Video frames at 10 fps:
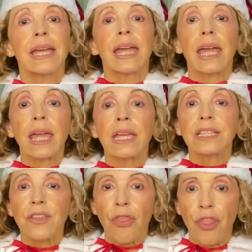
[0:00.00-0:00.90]

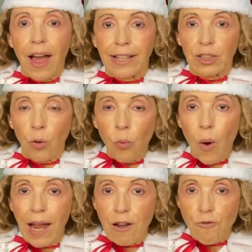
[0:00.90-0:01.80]
is that
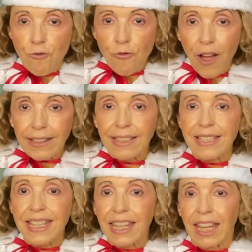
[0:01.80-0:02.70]
while
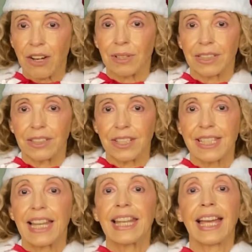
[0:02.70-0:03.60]
fantasy
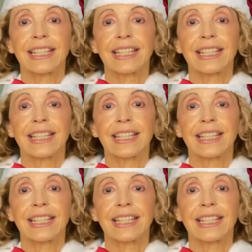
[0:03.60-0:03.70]
characters like